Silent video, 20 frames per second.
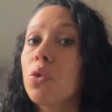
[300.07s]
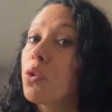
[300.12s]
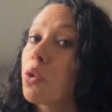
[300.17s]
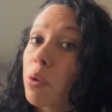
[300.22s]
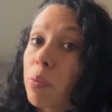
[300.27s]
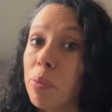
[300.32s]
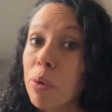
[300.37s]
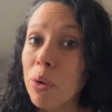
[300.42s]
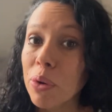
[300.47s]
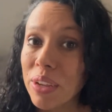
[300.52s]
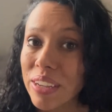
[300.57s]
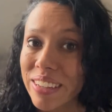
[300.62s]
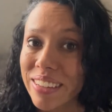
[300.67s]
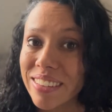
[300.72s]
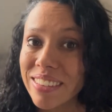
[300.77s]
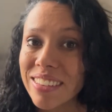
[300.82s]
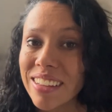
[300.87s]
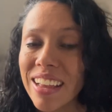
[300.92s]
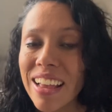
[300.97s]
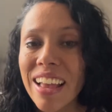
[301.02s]
normal is.
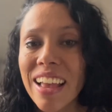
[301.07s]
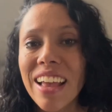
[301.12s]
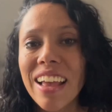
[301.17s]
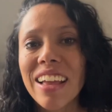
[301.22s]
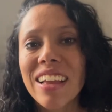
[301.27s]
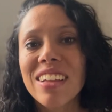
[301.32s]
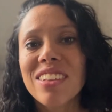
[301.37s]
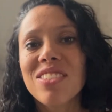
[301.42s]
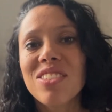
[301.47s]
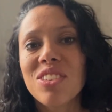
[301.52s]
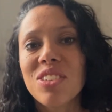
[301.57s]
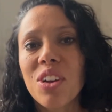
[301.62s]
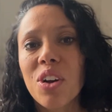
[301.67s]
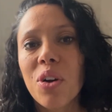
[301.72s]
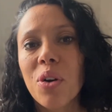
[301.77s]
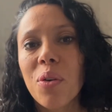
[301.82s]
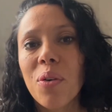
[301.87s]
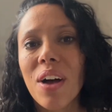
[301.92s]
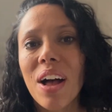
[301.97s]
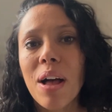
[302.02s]
And
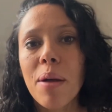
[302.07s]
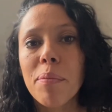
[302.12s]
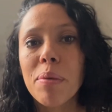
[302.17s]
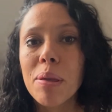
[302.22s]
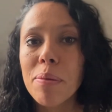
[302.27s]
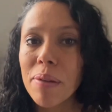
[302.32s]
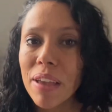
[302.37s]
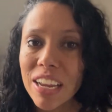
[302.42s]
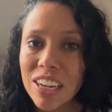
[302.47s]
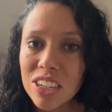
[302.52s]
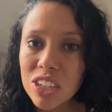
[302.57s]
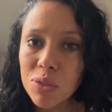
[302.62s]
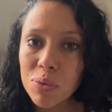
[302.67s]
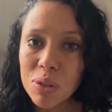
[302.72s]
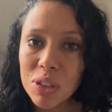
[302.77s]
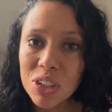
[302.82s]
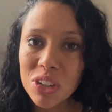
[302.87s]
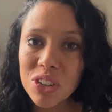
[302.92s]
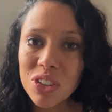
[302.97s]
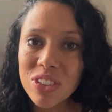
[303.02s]
so be patient
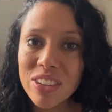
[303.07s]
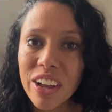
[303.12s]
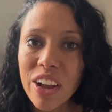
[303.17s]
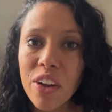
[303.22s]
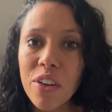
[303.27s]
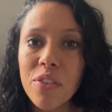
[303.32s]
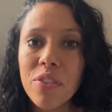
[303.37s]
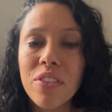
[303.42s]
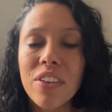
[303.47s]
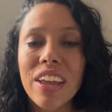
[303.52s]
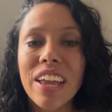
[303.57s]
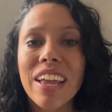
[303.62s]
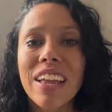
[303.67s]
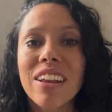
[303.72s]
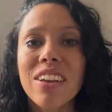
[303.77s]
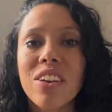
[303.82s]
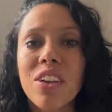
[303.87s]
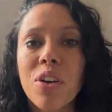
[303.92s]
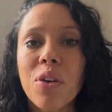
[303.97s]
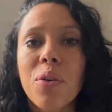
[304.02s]
with yourself
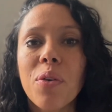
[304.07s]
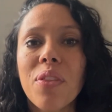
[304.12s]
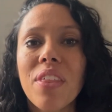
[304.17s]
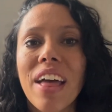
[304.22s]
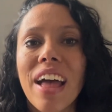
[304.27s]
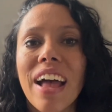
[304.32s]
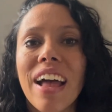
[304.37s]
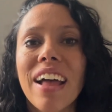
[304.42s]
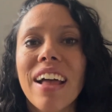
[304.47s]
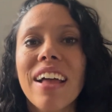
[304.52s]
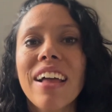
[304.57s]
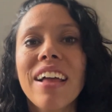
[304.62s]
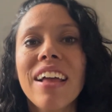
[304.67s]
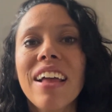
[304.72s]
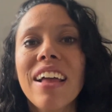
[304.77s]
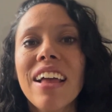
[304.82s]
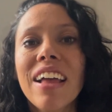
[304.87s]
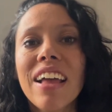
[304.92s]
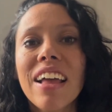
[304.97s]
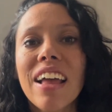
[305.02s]
and know that
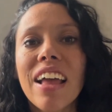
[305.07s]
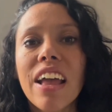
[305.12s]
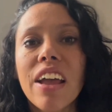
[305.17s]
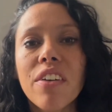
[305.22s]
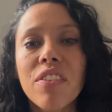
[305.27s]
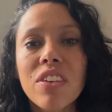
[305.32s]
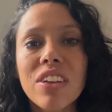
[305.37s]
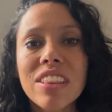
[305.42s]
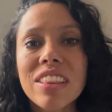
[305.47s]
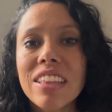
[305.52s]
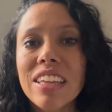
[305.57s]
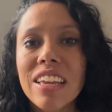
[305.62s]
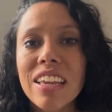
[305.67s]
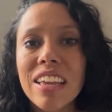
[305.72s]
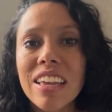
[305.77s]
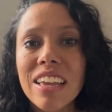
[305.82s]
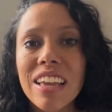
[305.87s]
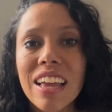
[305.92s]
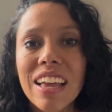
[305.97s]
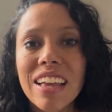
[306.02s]

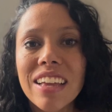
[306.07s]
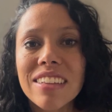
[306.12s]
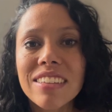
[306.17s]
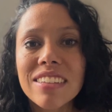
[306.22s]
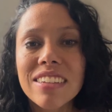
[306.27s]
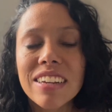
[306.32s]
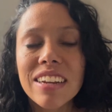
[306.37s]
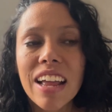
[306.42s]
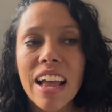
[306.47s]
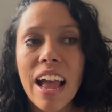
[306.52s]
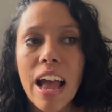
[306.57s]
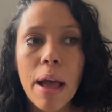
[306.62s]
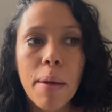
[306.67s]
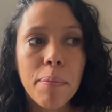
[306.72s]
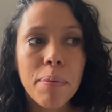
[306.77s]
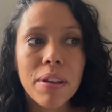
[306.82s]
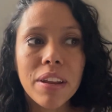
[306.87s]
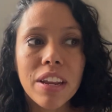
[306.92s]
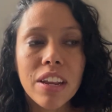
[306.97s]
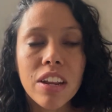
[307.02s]
everything is going to
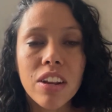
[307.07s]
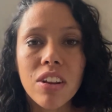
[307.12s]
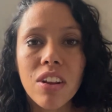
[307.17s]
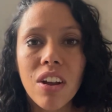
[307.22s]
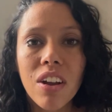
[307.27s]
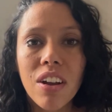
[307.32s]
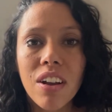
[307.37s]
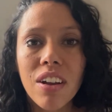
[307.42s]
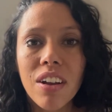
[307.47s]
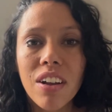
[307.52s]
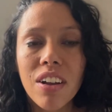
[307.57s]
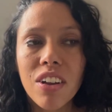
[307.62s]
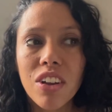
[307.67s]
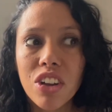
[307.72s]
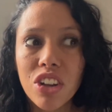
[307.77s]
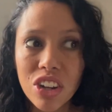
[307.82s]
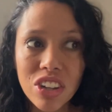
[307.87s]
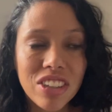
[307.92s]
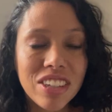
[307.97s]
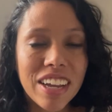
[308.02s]
happen in
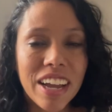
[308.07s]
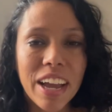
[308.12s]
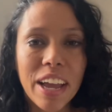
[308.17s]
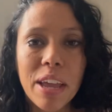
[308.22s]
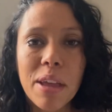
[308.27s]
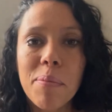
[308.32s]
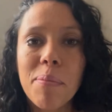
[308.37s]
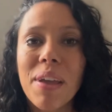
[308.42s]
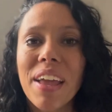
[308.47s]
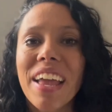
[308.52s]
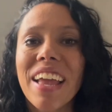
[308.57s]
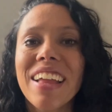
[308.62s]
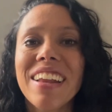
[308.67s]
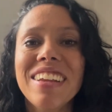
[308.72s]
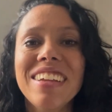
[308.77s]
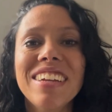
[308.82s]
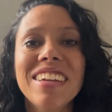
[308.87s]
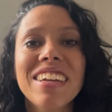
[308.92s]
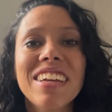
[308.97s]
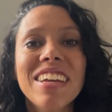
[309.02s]
good time, and
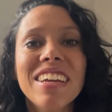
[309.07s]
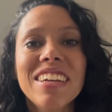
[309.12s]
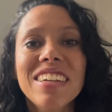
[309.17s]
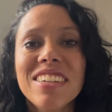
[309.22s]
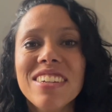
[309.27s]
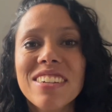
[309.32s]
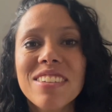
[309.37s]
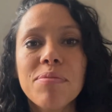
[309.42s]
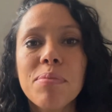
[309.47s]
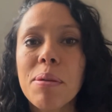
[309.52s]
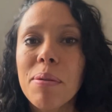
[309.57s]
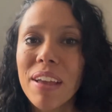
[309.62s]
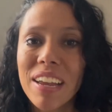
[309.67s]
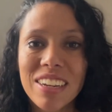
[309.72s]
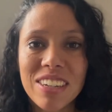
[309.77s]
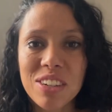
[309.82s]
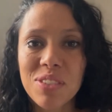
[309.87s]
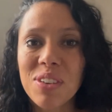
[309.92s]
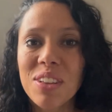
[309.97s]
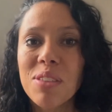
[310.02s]
just be
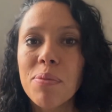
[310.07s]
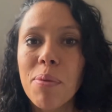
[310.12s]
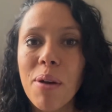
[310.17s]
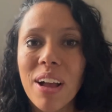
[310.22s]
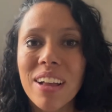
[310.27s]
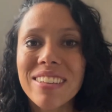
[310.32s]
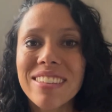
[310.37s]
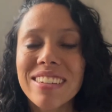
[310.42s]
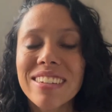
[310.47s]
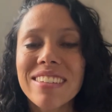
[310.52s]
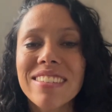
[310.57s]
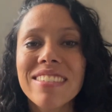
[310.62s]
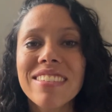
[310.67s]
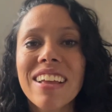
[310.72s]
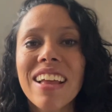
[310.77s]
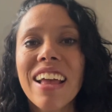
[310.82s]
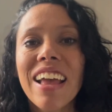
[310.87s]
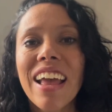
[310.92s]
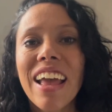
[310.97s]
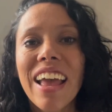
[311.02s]
patient with the process.
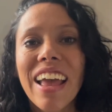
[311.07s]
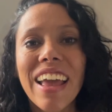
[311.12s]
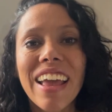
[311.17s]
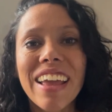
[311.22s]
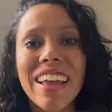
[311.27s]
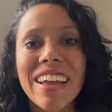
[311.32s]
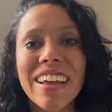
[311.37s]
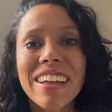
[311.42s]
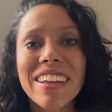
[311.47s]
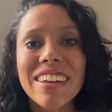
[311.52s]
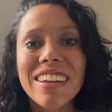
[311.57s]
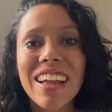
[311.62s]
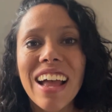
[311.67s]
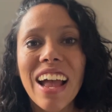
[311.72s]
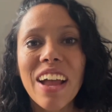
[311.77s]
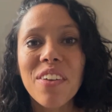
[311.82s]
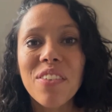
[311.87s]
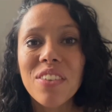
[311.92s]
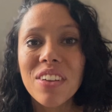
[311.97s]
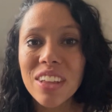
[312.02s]
And
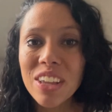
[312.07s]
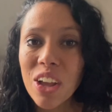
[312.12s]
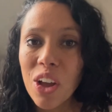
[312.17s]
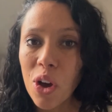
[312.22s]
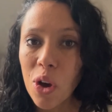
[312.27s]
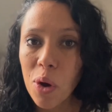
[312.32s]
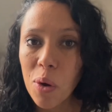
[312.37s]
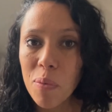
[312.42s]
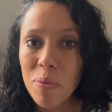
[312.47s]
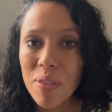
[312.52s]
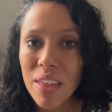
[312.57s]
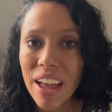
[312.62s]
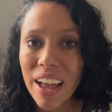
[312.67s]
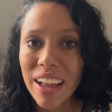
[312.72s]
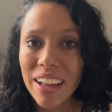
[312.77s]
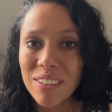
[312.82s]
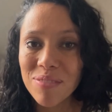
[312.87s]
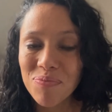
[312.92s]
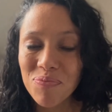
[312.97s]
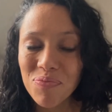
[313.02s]
I really hope
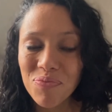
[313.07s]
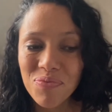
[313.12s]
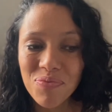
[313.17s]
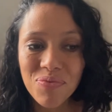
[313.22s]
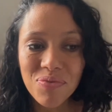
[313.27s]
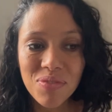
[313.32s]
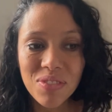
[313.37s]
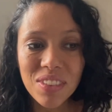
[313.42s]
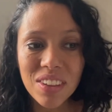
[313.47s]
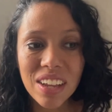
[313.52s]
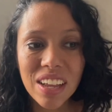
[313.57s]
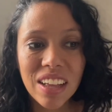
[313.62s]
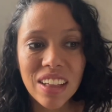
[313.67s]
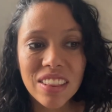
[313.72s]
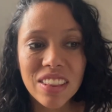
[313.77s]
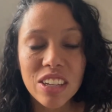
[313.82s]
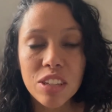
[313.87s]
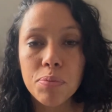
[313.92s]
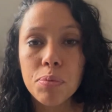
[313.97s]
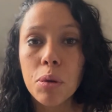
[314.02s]
that
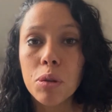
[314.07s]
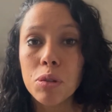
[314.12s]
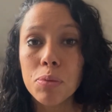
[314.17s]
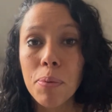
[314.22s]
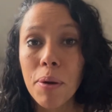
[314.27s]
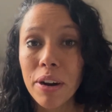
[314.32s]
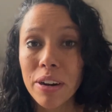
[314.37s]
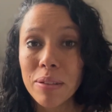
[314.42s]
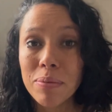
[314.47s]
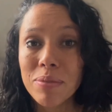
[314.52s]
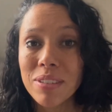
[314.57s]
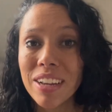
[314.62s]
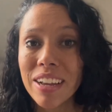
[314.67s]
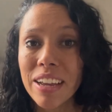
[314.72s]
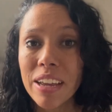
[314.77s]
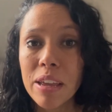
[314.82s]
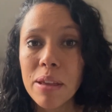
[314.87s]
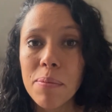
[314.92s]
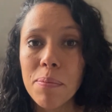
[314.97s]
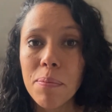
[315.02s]
this postpartum
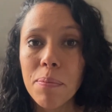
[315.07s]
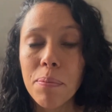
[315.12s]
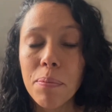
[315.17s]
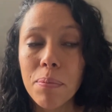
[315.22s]
time